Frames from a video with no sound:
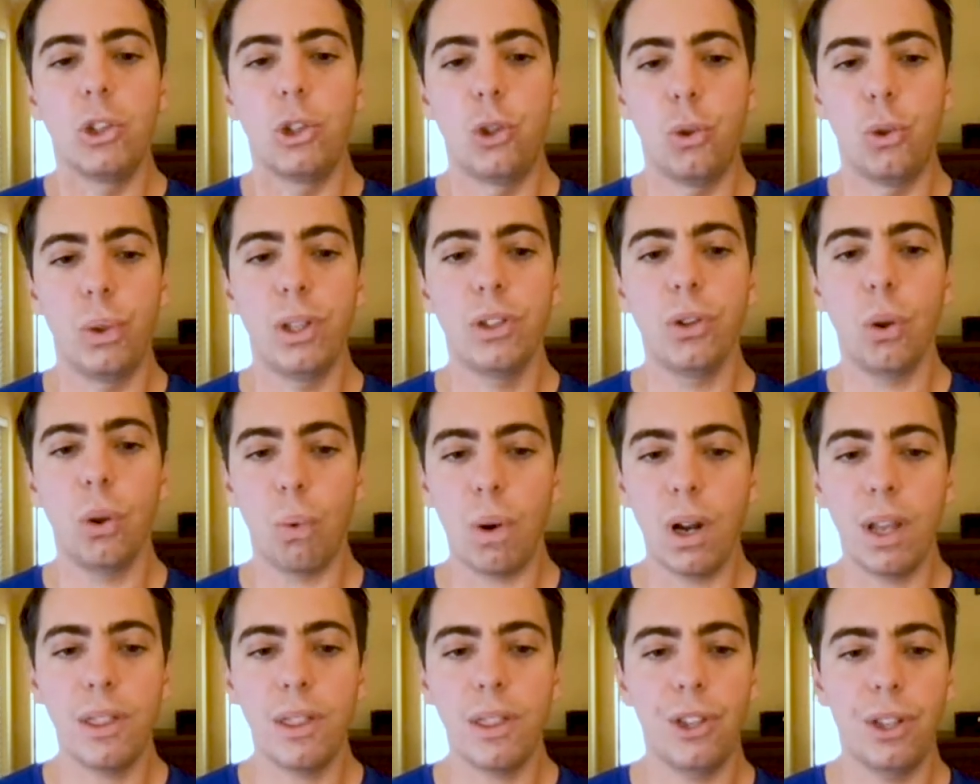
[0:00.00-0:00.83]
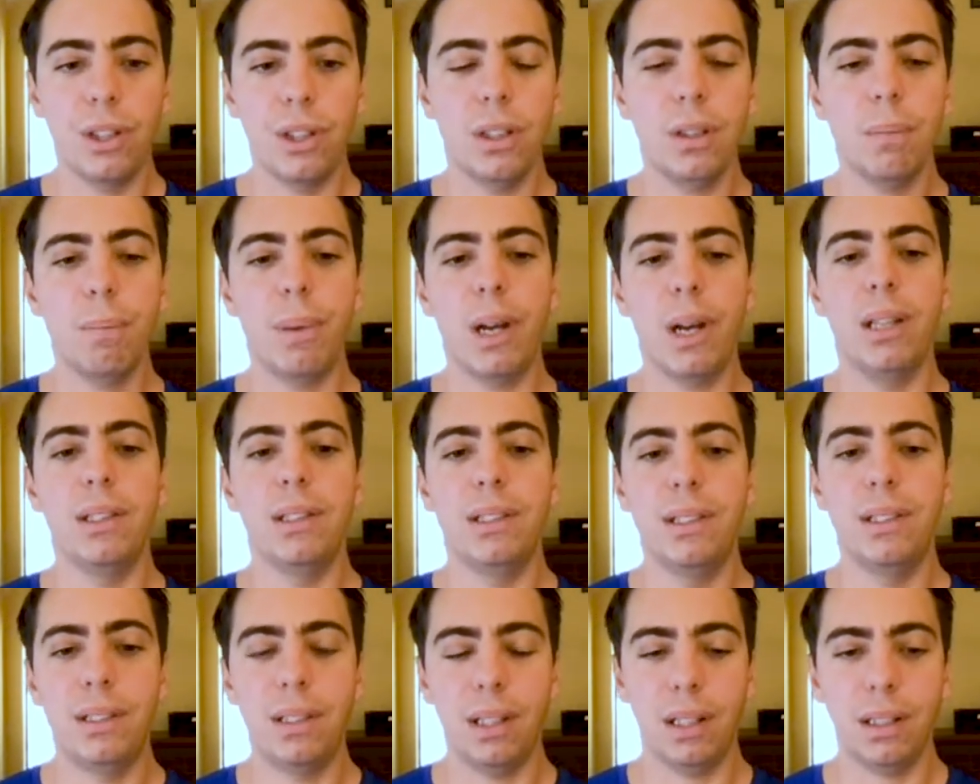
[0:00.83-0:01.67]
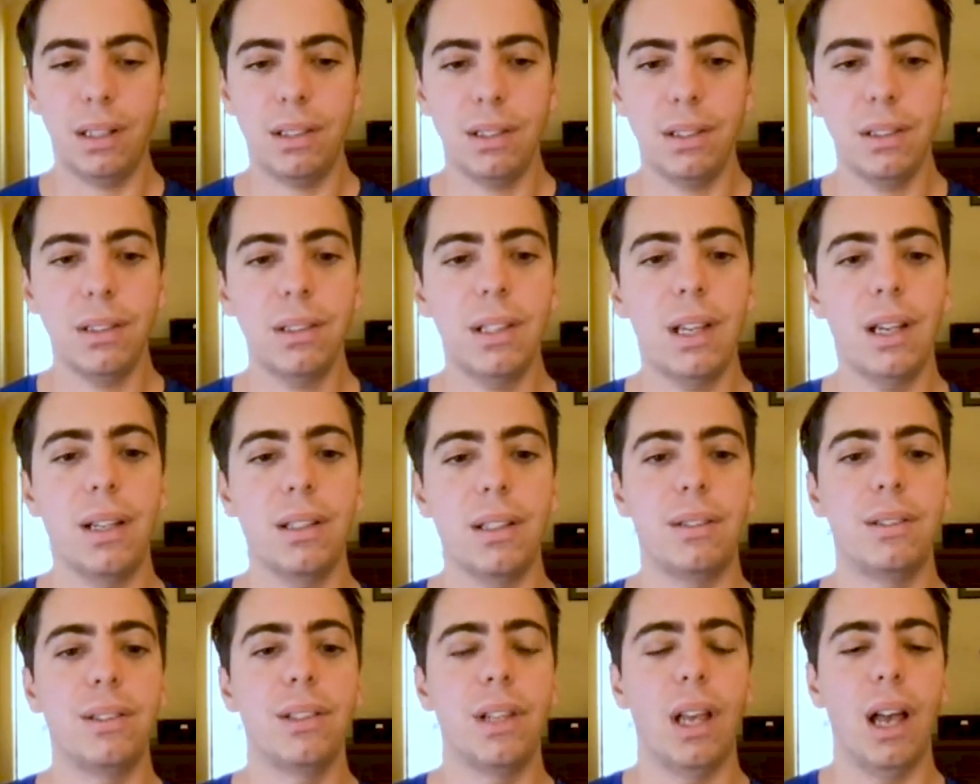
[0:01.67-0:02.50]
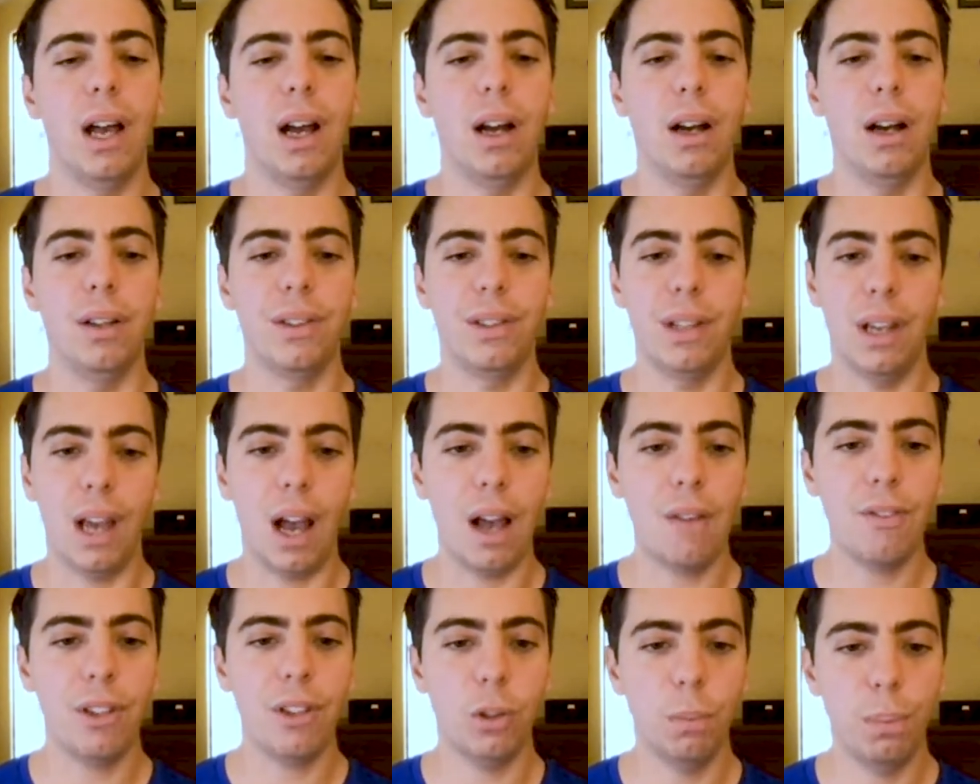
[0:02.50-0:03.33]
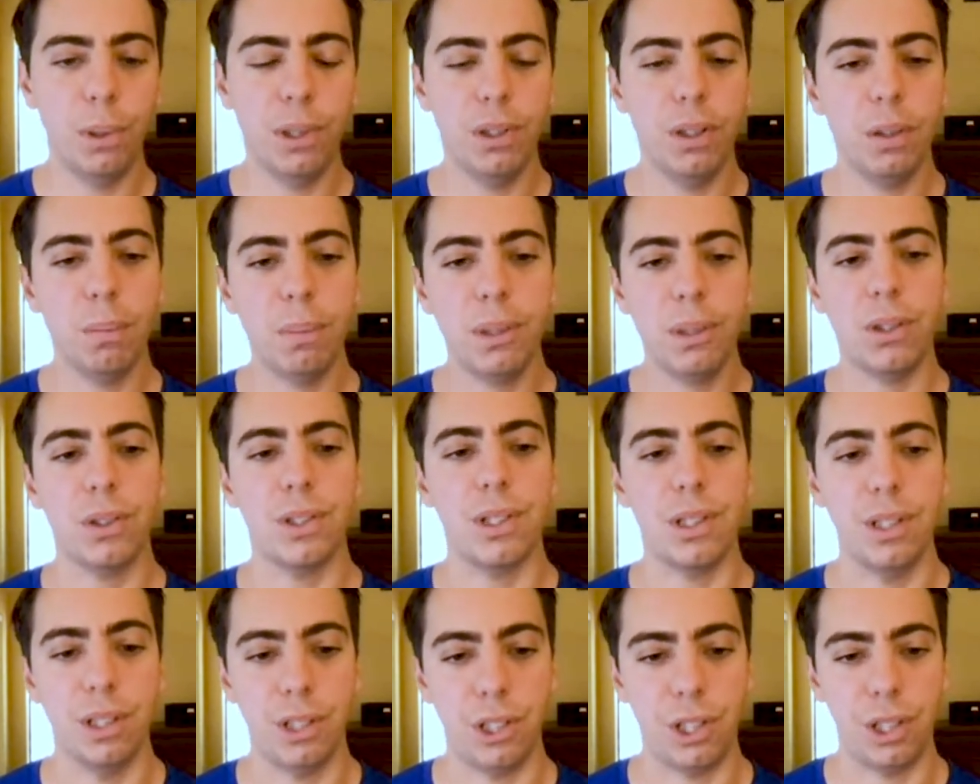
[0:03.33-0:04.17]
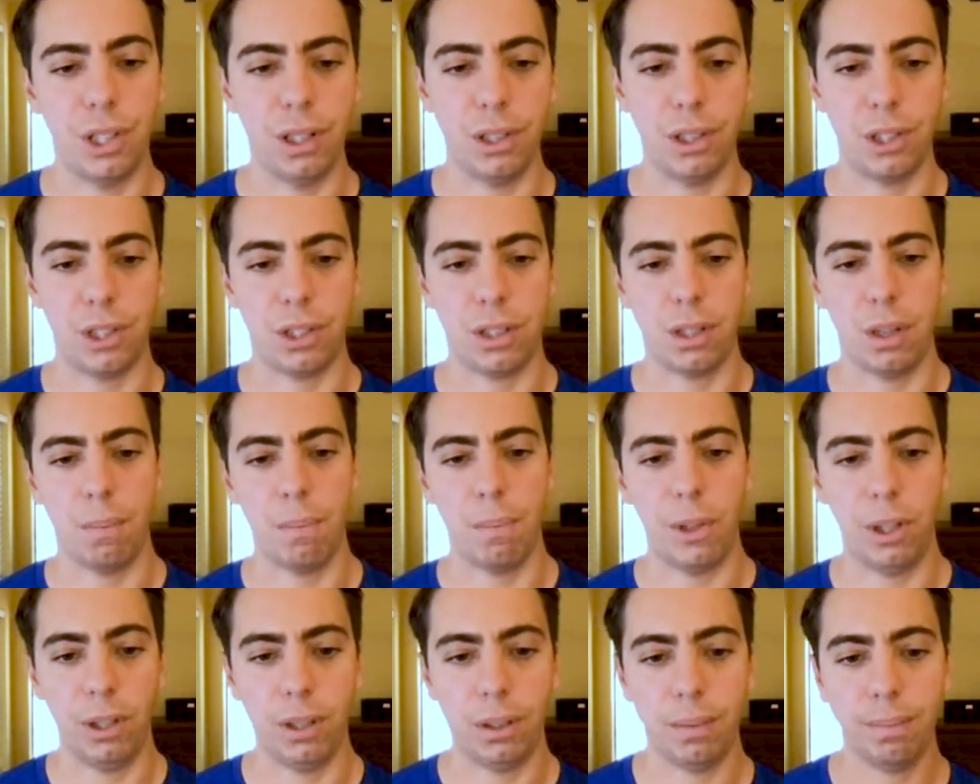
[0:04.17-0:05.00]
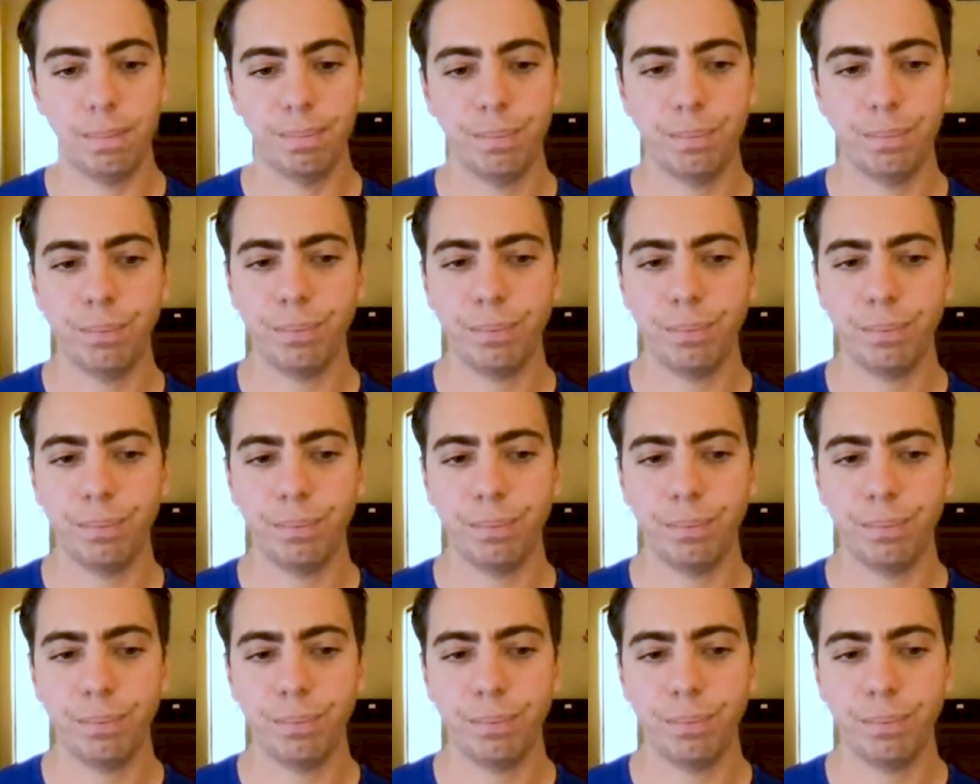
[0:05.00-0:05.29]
doing the right thing by detecting that they have an opinion because they changed something.